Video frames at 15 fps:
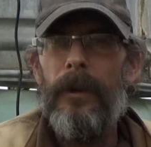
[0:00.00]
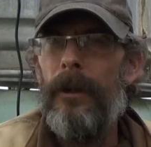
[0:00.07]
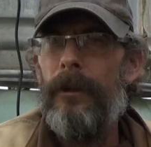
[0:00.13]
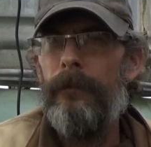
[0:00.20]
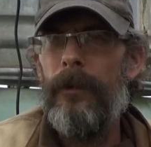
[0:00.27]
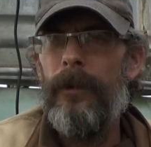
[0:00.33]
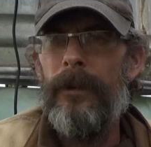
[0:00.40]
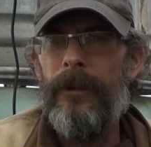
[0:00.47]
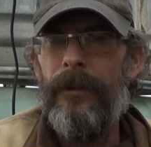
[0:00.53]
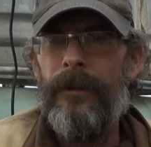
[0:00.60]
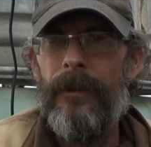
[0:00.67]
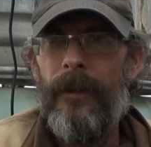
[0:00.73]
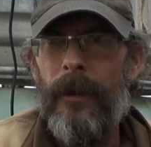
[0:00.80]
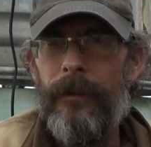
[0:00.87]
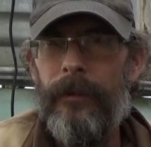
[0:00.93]
we can really
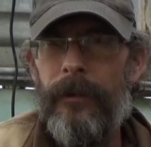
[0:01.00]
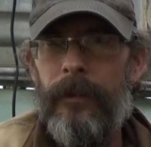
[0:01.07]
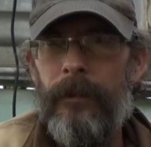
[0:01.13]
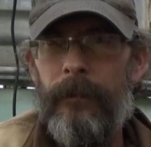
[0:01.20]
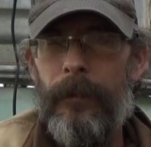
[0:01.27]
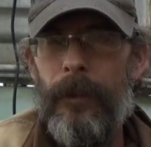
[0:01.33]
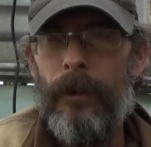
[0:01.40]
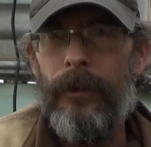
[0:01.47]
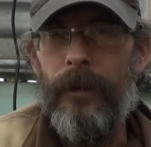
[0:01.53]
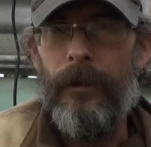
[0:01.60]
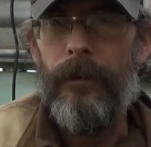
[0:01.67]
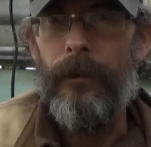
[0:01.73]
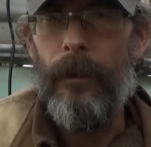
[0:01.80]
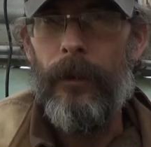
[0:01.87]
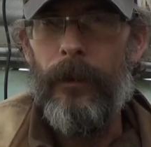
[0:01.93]
discuss building
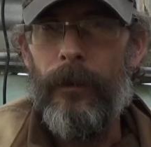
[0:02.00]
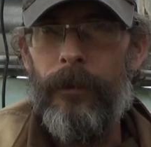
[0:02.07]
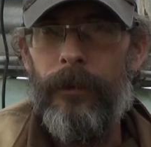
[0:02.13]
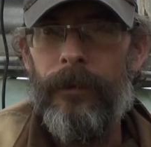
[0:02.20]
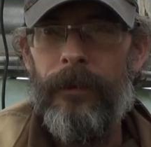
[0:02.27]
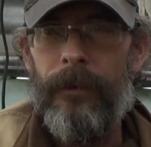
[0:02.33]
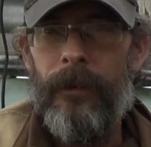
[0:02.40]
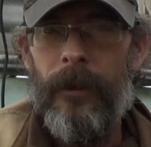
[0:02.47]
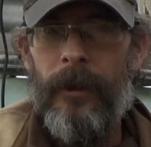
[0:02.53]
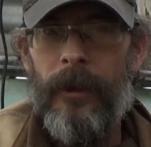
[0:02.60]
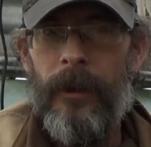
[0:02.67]
soils